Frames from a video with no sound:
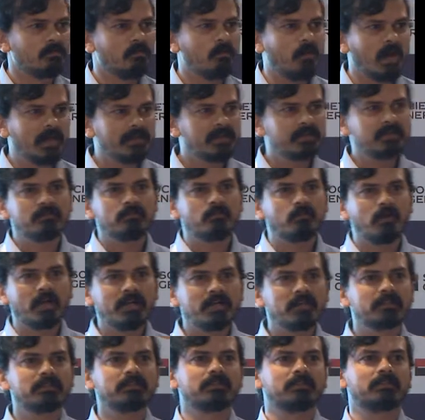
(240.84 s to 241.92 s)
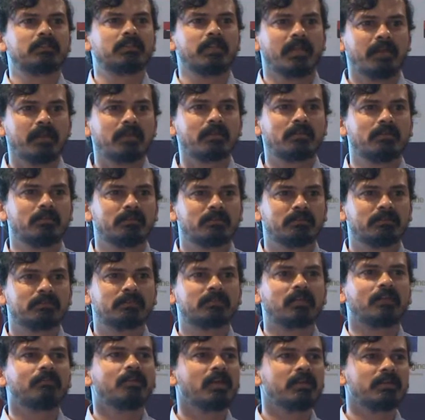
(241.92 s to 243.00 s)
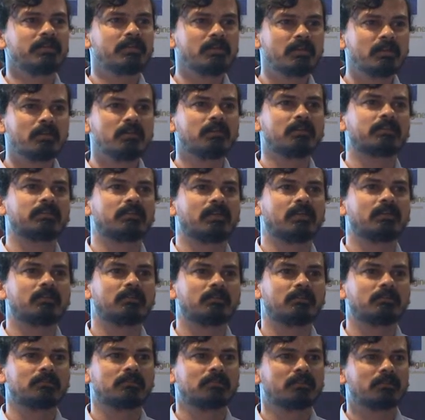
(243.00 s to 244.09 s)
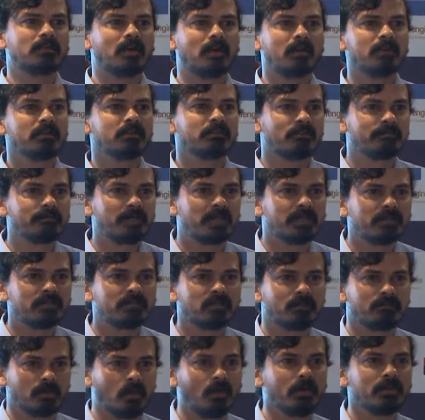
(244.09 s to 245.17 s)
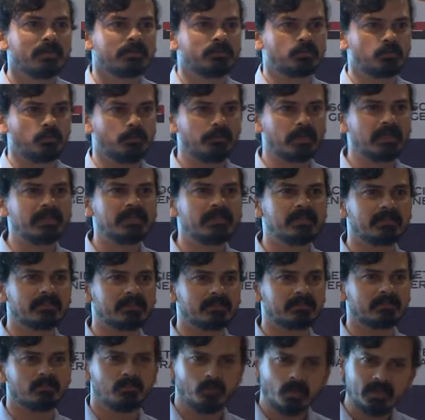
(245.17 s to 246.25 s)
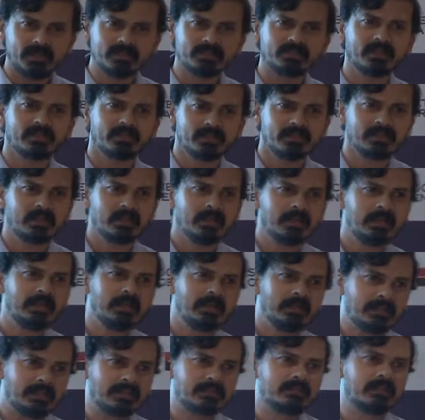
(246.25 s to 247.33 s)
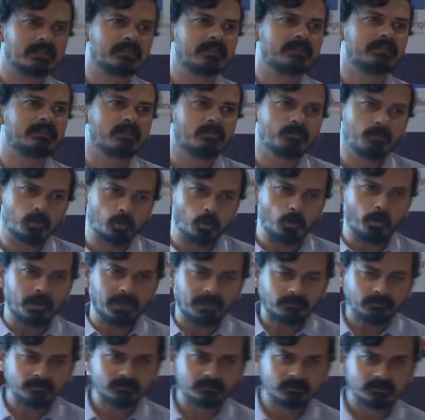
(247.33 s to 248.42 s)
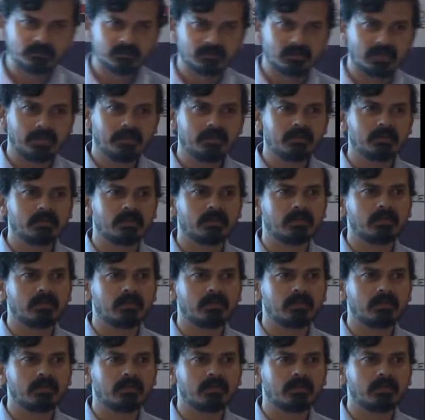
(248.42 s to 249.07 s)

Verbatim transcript: Why, why does it take several years and hundreds of millions of dollars to build the system? What exactly is the system doing, right?